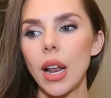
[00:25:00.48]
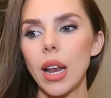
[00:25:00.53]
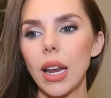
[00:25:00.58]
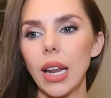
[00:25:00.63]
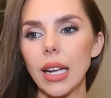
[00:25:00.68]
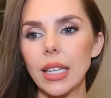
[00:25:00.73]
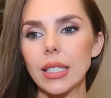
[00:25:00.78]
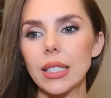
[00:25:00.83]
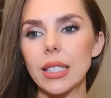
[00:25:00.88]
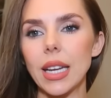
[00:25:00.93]

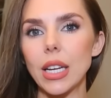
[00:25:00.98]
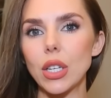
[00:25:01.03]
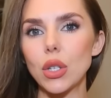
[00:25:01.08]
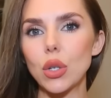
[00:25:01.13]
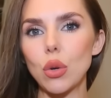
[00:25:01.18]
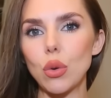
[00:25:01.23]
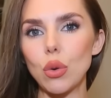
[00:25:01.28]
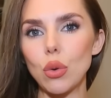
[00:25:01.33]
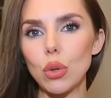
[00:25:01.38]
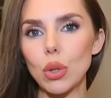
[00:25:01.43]
like stage
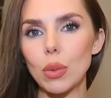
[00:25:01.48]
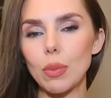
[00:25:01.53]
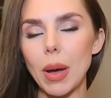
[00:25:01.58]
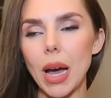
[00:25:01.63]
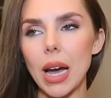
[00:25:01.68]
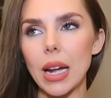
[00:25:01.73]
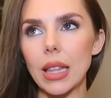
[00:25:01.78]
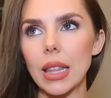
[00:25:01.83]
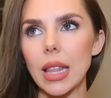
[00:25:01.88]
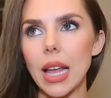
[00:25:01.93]
schools
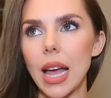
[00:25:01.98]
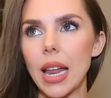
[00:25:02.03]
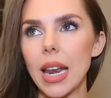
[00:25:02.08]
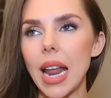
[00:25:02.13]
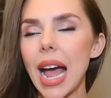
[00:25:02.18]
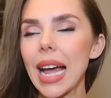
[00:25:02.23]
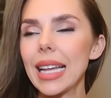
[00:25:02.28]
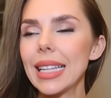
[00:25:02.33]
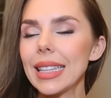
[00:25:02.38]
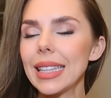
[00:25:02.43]
back
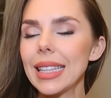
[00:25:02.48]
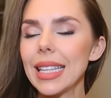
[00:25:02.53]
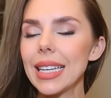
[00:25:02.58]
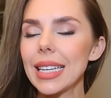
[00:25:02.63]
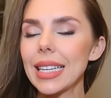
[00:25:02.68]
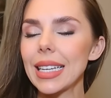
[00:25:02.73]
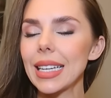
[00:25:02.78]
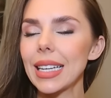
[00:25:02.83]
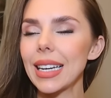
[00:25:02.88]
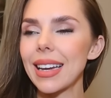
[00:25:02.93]
then, I
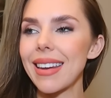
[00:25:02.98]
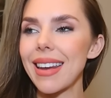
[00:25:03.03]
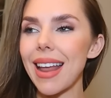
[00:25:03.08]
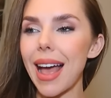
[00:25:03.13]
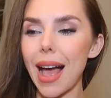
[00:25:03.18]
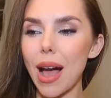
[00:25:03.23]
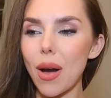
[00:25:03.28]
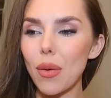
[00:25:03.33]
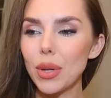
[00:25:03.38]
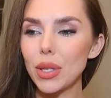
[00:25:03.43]
think
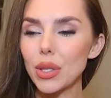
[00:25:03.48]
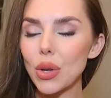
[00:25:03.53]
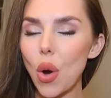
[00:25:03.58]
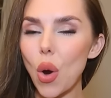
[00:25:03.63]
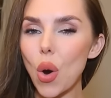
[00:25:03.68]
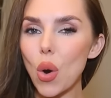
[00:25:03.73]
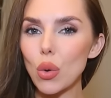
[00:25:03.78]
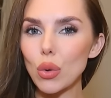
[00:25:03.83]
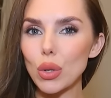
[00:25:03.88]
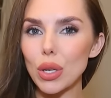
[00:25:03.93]
now it's a
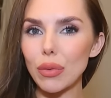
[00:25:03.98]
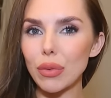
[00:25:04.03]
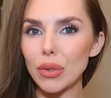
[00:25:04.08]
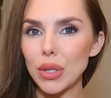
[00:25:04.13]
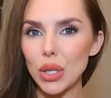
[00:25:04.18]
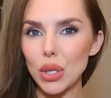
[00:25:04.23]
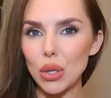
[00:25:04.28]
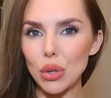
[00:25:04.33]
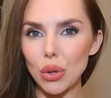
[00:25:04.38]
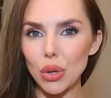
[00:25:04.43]
whole
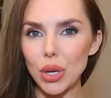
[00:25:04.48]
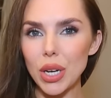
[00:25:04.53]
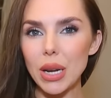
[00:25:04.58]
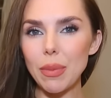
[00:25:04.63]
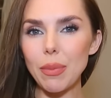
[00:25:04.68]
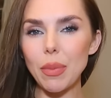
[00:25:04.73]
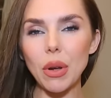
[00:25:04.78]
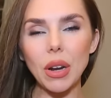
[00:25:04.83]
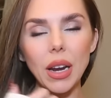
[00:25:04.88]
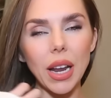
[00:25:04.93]
different story,
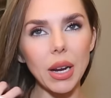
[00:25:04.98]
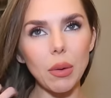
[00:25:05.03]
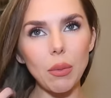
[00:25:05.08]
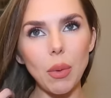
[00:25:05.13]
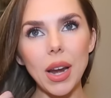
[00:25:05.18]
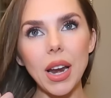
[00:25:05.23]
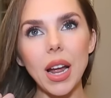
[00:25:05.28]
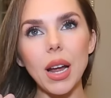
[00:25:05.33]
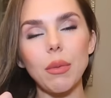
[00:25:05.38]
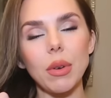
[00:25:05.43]
but like
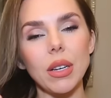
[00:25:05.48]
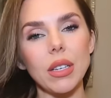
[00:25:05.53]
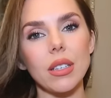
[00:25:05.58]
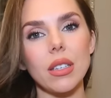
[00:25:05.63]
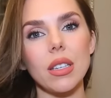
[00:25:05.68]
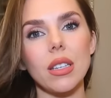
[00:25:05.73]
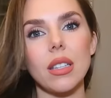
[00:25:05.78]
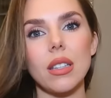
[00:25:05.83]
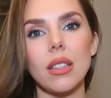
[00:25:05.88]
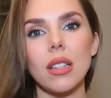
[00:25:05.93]
when I went
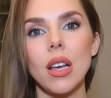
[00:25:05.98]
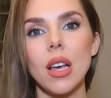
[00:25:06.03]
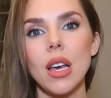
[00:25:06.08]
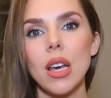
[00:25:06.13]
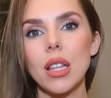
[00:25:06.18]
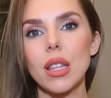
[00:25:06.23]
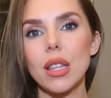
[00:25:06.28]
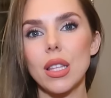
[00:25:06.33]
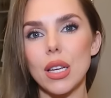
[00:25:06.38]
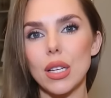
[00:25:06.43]
to
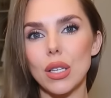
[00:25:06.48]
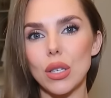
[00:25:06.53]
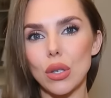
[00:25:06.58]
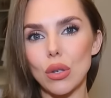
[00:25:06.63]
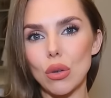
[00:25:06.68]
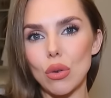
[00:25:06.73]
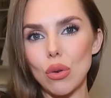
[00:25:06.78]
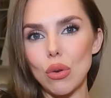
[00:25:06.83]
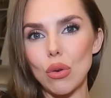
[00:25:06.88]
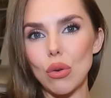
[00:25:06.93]
theatre
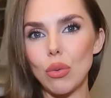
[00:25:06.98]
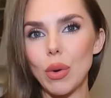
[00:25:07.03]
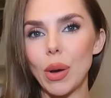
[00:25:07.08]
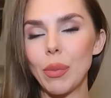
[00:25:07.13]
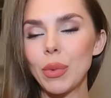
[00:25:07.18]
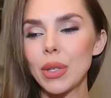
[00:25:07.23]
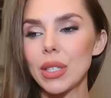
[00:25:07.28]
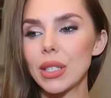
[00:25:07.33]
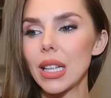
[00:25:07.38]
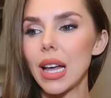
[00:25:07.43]
school,
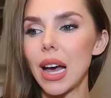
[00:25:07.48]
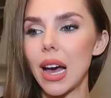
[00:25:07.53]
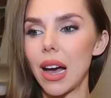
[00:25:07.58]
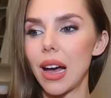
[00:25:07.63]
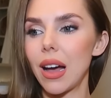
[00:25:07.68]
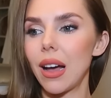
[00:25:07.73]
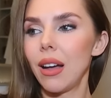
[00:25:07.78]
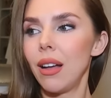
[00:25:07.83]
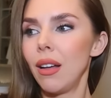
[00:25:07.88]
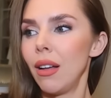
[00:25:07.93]
when was
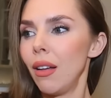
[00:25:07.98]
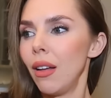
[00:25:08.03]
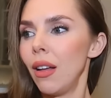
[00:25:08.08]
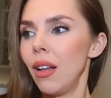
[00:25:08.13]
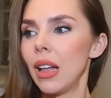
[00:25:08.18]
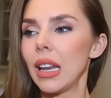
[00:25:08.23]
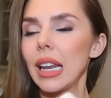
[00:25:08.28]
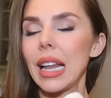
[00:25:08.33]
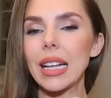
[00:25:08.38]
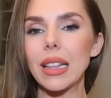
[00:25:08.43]
that?
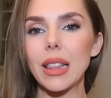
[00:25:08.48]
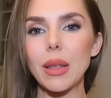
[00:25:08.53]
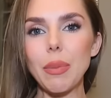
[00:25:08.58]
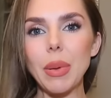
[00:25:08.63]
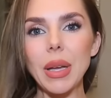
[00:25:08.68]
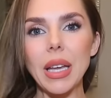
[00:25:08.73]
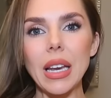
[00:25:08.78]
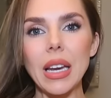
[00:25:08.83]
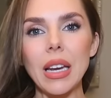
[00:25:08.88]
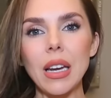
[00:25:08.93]
Like the
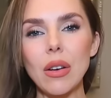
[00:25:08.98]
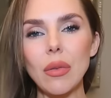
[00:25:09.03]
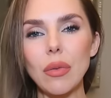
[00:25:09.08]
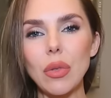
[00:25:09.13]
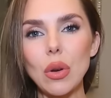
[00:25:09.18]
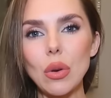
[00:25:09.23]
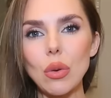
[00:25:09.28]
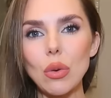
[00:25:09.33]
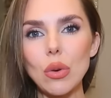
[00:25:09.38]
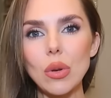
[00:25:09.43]
beginning of
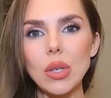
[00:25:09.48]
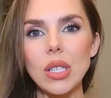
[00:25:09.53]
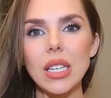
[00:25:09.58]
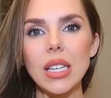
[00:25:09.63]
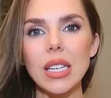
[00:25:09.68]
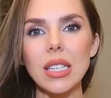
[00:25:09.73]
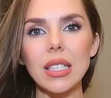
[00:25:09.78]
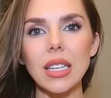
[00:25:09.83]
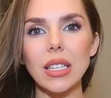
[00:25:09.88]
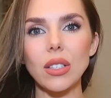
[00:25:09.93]
the
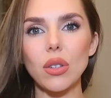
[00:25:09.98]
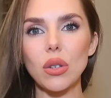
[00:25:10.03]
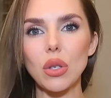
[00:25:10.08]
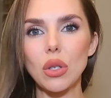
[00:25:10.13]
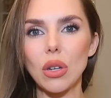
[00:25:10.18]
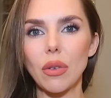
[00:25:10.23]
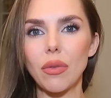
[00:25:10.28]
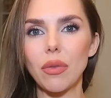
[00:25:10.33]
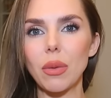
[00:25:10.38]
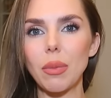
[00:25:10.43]
noughties, like
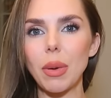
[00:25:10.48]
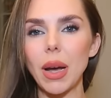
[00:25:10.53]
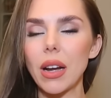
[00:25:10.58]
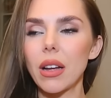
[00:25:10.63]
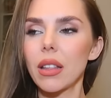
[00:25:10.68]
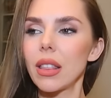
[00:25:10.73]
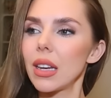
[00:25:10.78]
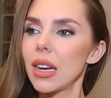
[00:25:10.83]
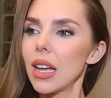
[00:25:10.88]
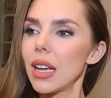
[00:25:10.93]
just off the
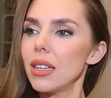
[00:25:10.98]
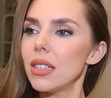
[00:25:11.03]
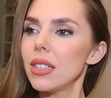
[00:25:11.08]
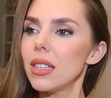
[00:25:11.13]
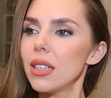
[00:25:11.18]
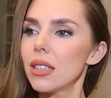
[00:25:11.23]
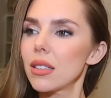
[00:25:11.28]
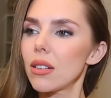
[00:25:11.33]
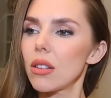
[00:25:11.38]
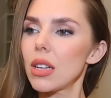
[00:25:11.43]
back of the
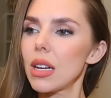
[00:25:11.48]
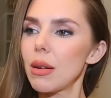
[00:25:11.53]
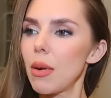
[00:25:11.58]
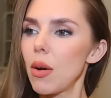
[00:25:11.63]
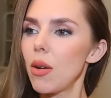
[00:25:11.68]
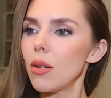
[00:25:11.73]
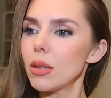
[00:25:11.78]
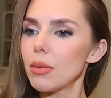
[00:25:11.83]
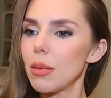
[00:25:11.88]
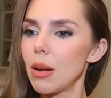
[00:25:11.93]
90s, God, how
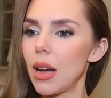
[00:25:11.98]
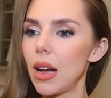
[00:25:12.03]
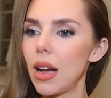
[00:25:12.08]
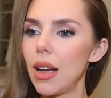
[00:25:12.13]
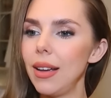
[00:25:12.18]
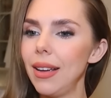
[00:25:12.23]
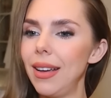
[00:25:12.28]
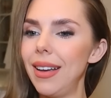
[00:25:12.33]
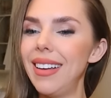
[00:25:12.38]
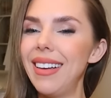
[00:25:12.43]
old am
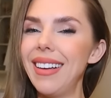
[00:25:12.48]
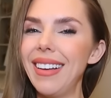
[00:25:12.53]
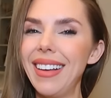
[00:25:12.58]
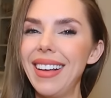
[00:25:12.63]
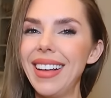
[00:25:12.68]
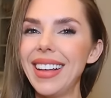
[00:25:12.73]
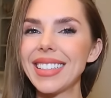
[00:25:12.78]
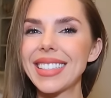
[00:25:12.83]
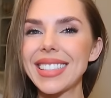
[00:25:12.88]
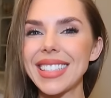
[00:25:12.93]
I?
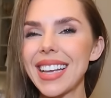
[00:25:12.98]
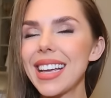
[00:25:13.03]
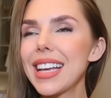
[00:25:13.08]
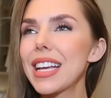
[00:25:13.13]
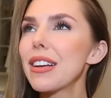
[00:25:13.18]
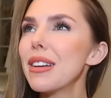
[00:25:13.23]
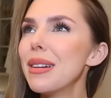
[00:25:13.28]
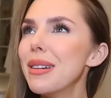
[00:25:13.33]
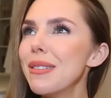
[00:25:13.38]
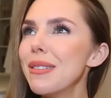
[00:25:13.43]
It's like